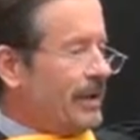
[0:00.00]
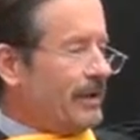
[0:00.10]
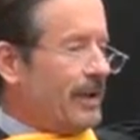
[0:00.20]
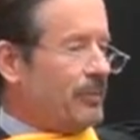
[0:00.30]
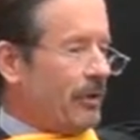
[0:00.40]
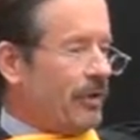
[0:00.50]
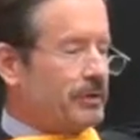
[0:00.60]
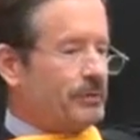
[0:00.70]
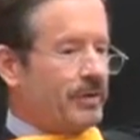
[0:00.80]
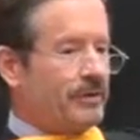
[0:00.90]
and they will
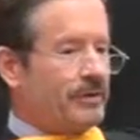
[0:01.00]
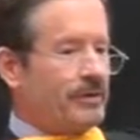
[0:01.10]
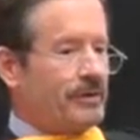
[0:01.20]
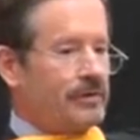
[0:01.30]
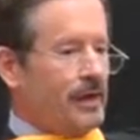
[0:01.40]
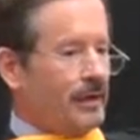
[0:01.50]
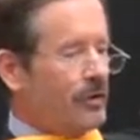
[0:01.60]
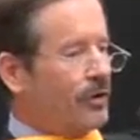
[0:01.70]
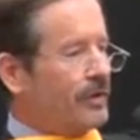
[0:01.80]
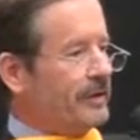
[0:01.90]
ultimately
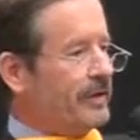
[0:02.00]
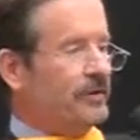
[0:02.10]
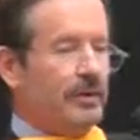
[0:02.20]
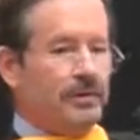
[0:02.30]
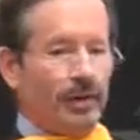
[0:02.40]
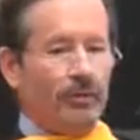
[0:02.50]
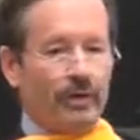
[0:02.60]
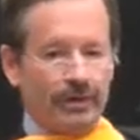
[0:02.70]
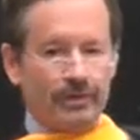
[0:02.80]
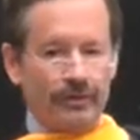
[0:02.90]
coil into a
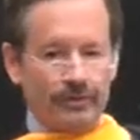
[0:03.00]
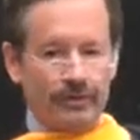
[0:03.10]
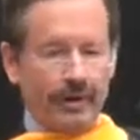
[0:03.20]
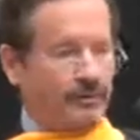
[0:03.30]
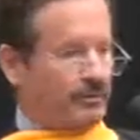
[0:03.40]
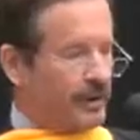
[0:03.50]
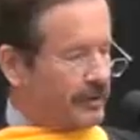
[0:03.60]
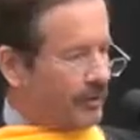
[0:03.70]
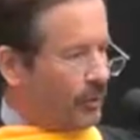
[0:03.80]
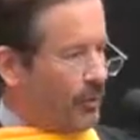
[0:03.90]
double helical structure,
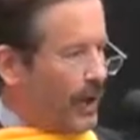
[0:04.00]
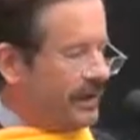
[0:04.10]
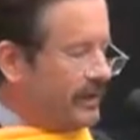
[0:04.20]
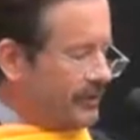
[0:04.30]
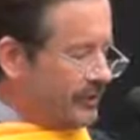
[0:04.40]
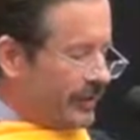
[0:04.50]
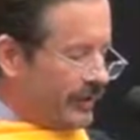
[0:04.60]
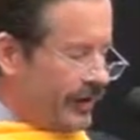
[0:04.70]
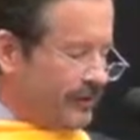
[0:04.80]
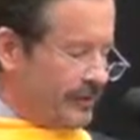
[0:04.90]
much like a winding
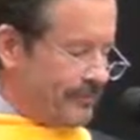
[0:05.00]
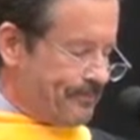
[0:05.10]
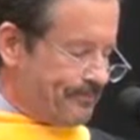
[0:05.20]
staircase.